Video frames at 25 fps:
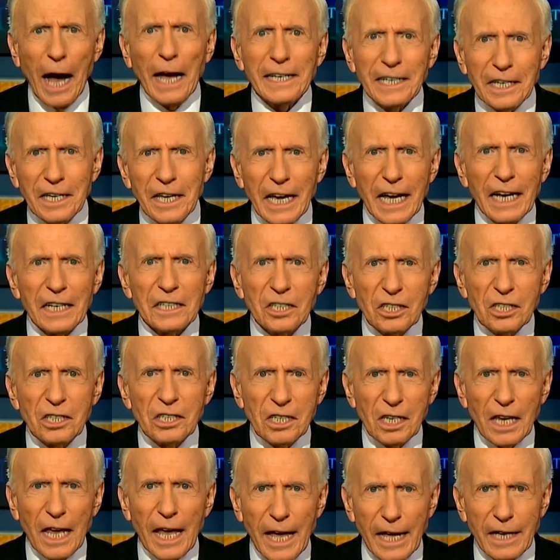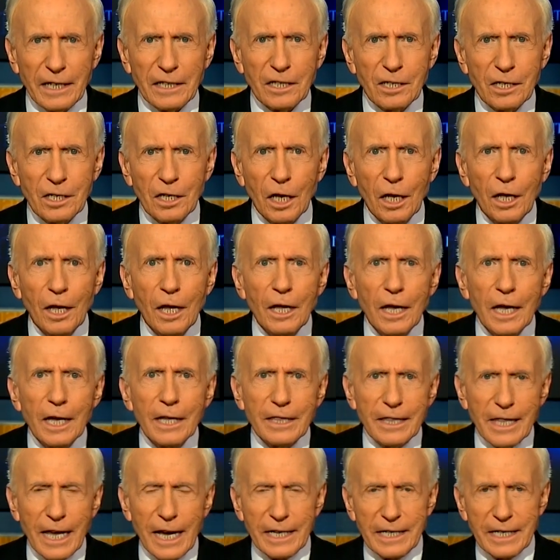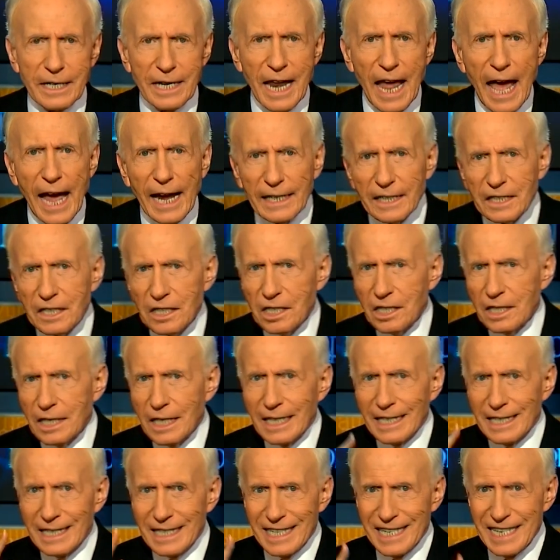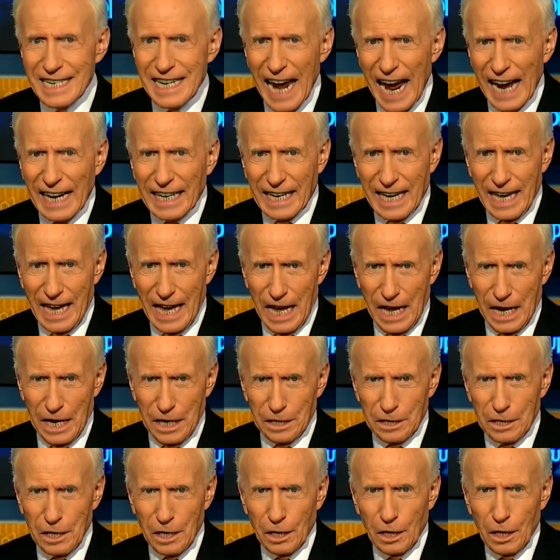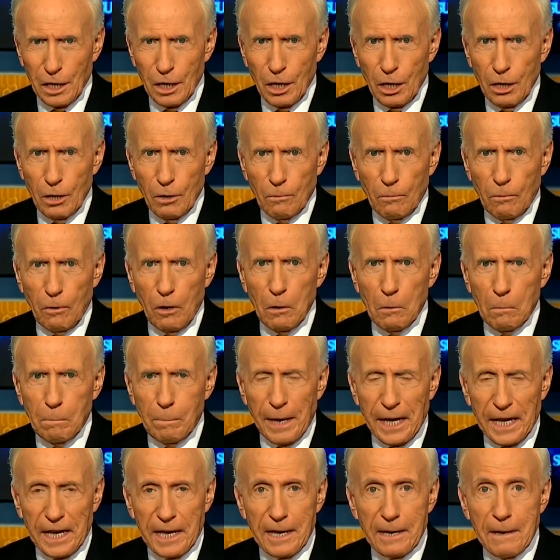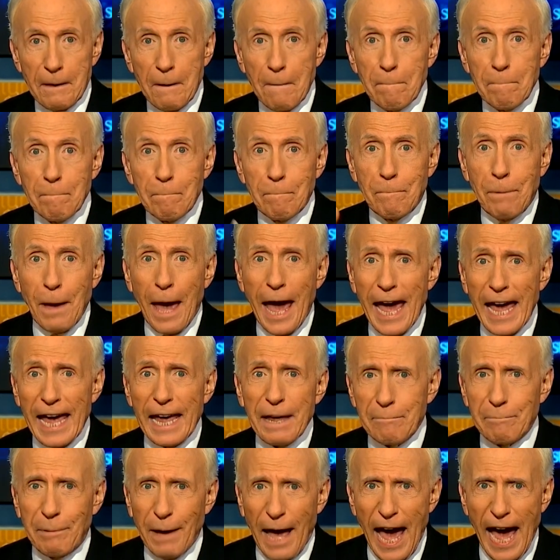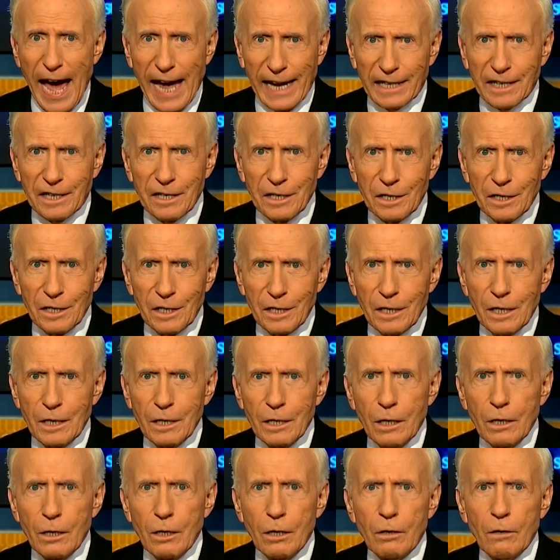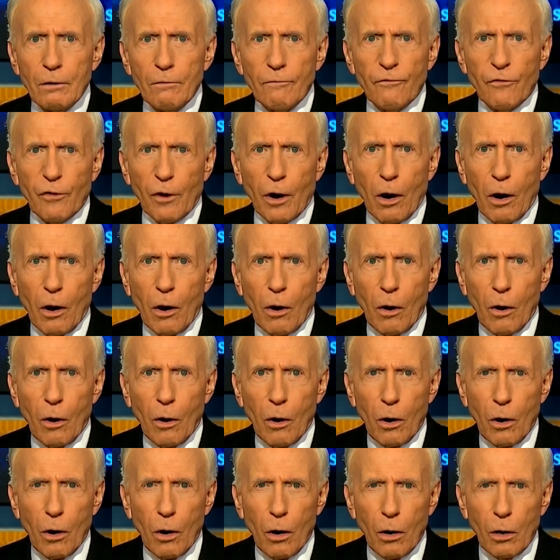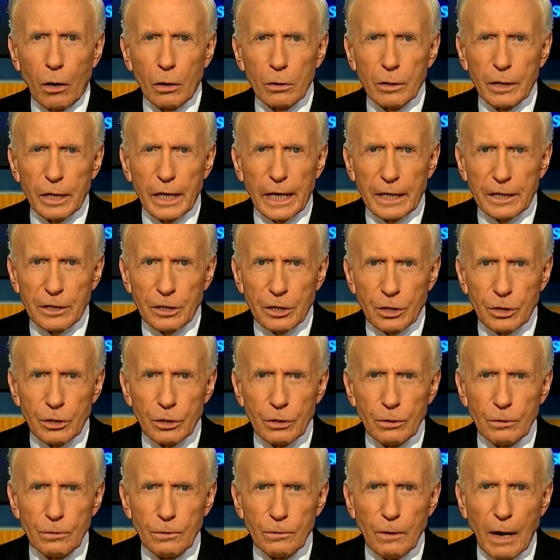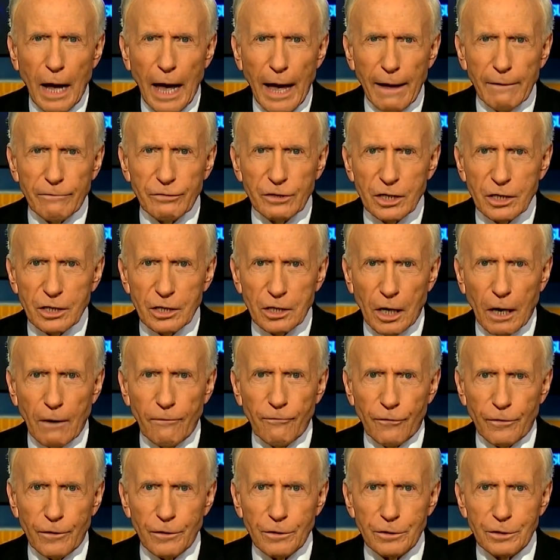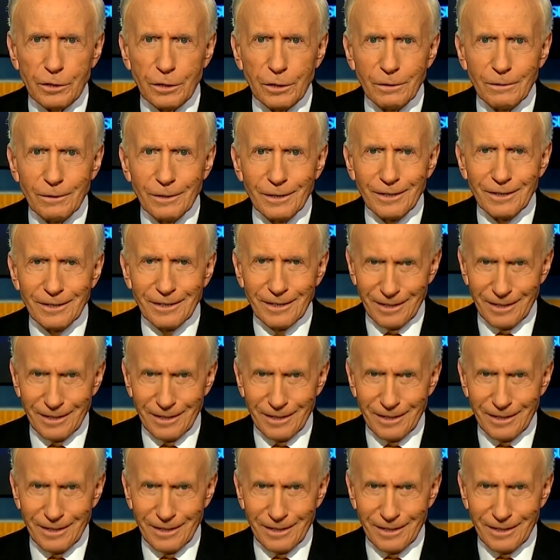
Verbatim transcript: My guess says the next decade will be payback for all that you have suffered.